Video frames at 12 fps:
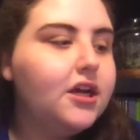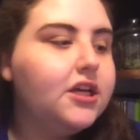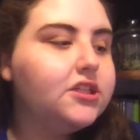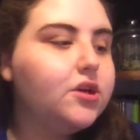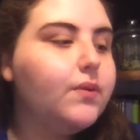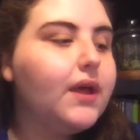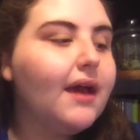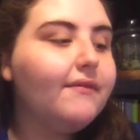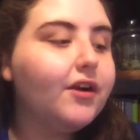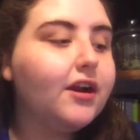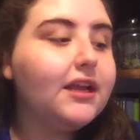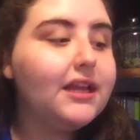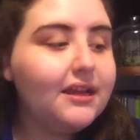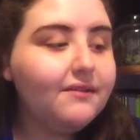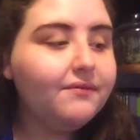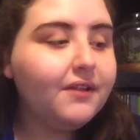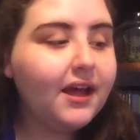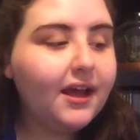So we have our E
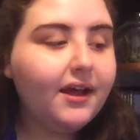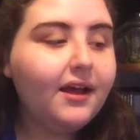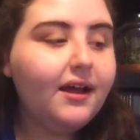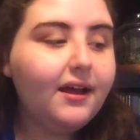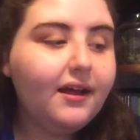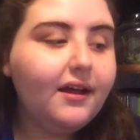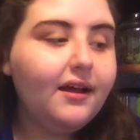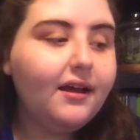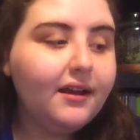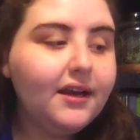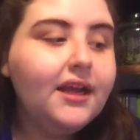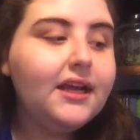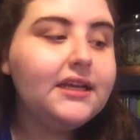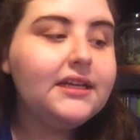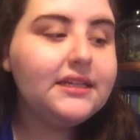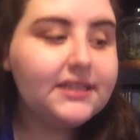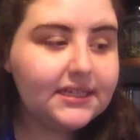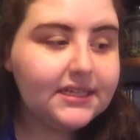flat,
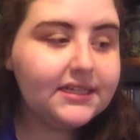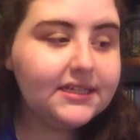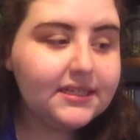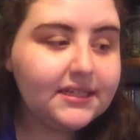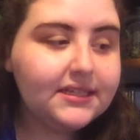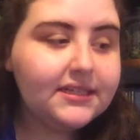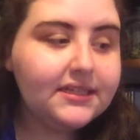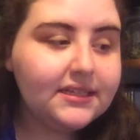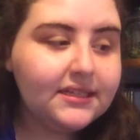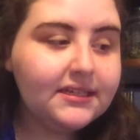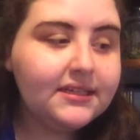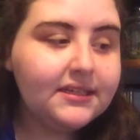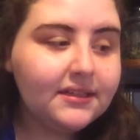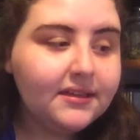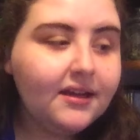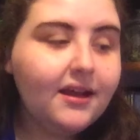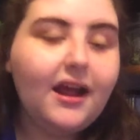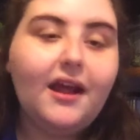E, D,
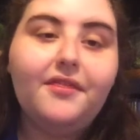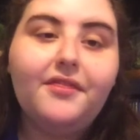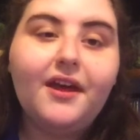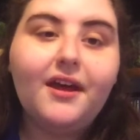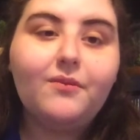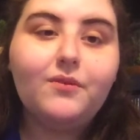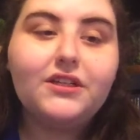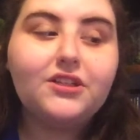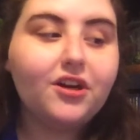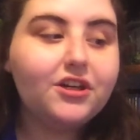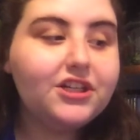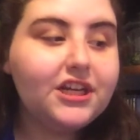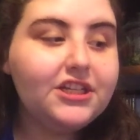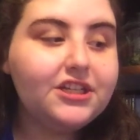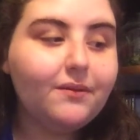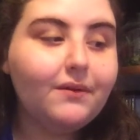and then we start changing.